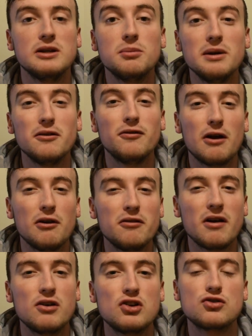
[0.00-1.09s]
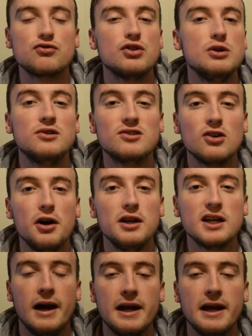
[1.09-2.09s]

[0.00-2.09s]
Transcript: He could be a very shrewd signing.